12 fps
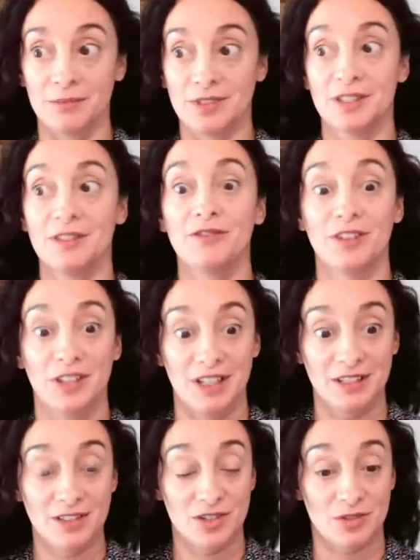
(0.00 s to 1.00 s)
different
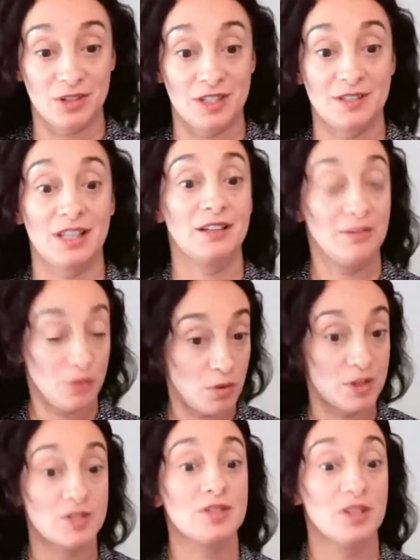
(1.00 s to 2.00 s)
industries that, of
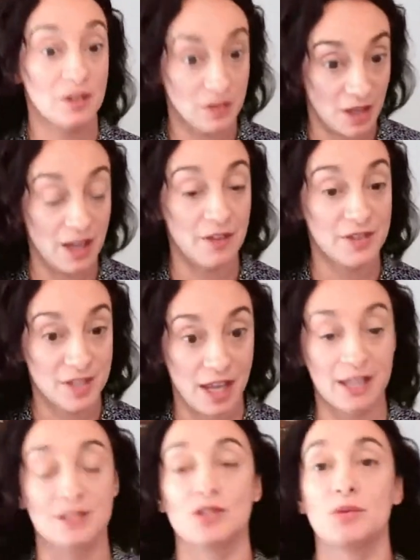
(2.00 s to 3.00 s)
course, took the health
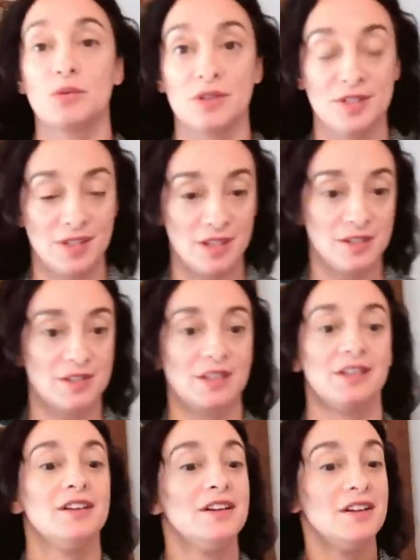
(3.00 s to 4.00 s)
science courses and
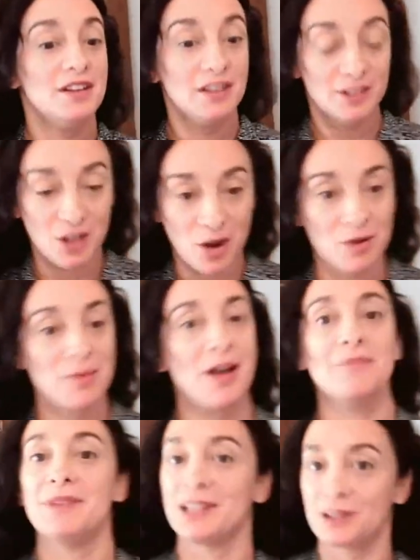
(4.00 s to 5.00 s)
know about
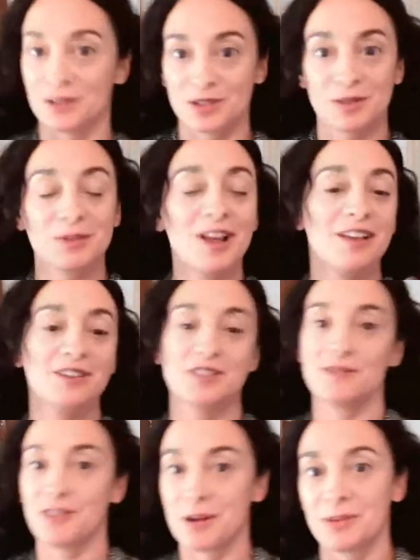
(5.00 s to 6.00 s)
medical terminology,
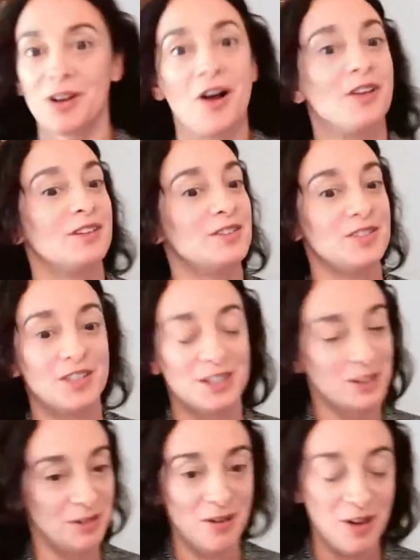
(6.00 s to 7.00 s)
pharmacology, you
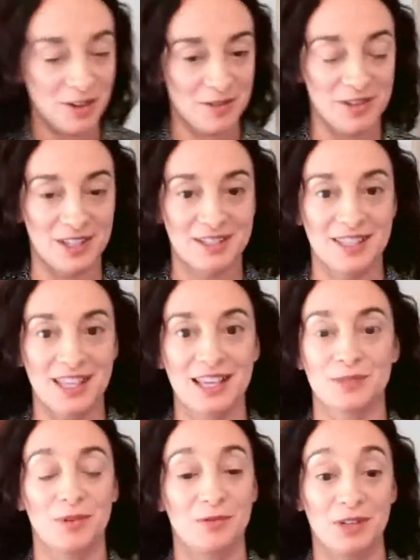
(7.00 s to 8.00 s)
know, all of these things,
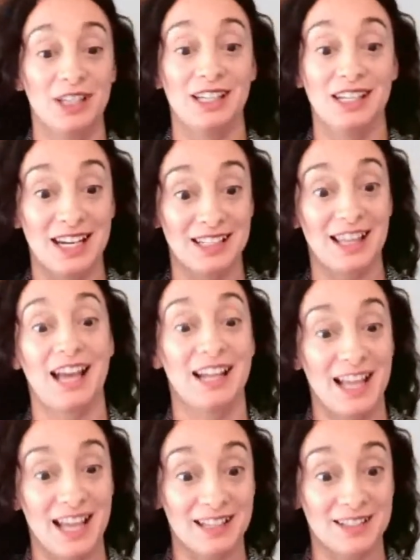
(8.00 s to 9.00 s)
but really needed that
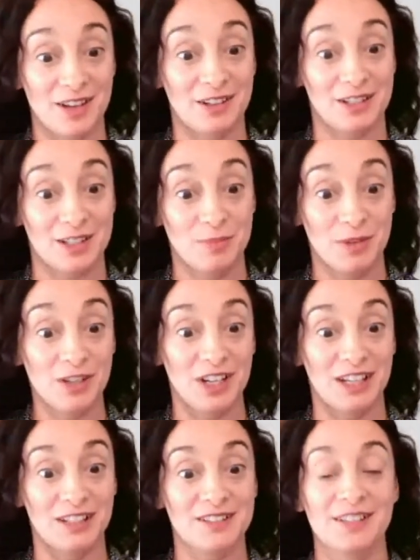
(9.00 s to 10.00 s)
hands-on
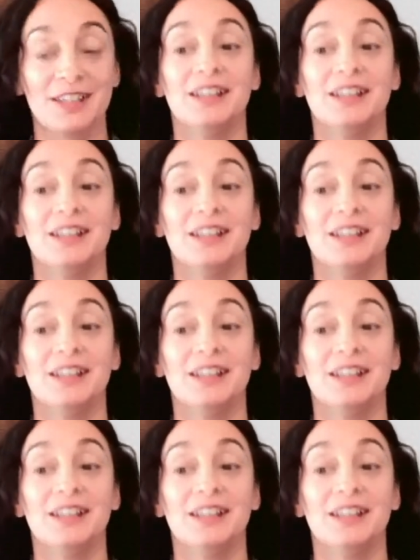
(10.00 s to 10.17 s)
experience.